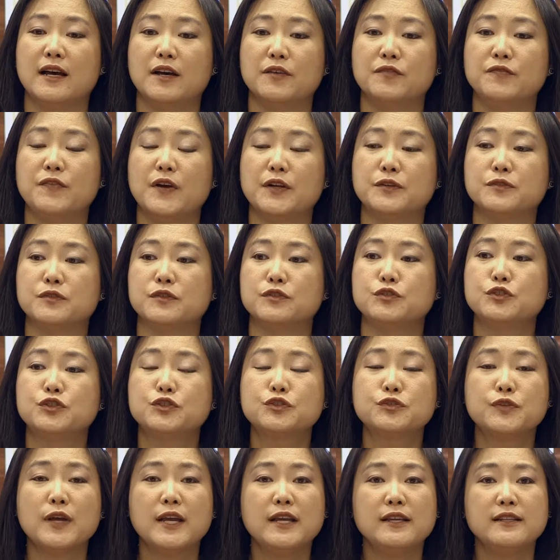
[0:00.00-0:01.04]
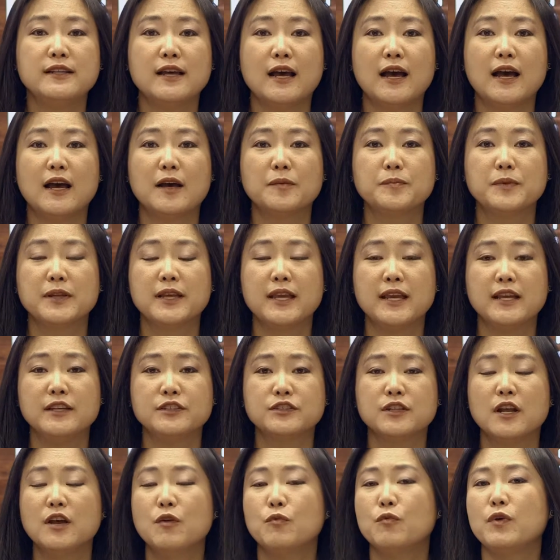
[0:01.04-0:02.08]
federal trade
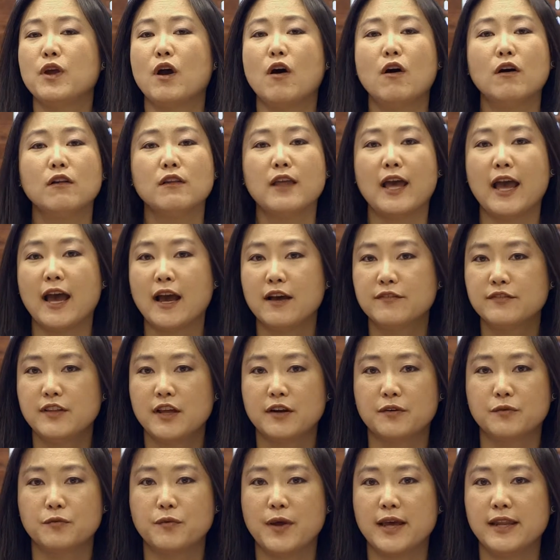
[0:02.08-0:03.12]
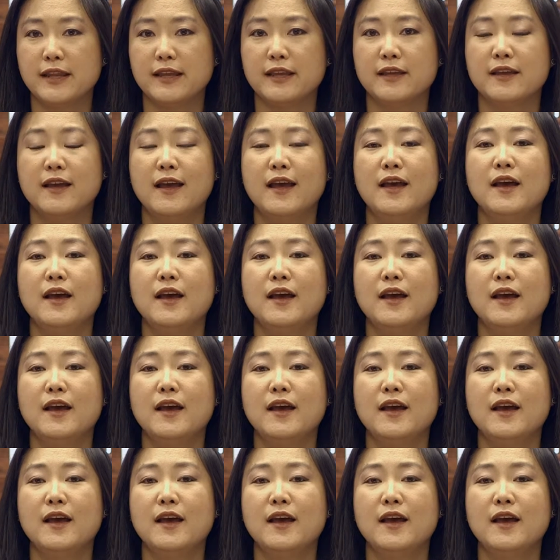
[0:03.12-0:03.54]
application, we all have that already.